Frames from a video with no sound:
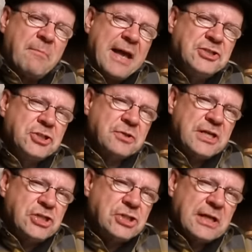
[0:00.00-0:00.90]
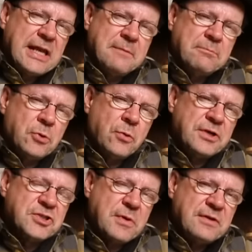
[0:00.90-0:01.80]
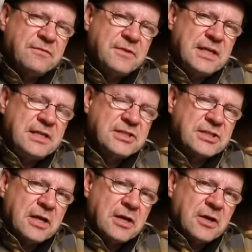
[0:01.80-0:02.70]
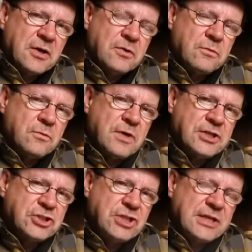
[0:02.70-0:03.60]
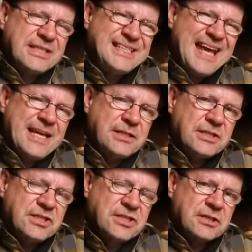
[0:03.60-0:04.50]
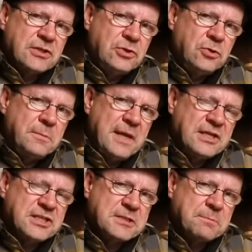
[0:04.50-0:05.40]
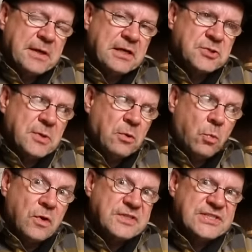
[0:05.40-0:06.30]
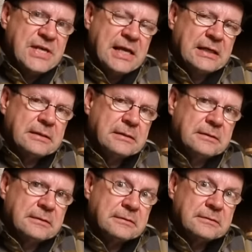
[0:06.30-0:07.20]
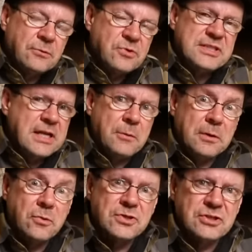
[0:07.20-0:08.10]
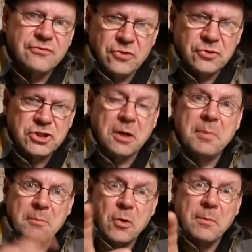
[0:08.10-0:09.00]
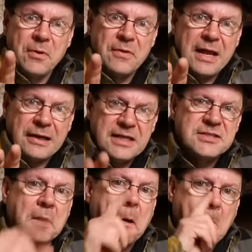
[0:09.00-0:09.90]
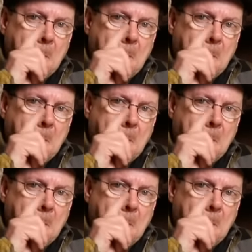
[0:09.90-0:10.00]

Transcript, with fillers: maturation. Again, Brora is one of these rich, dense new make spirits. Well, it was then. We'll see how it goes in the future, but more about that later.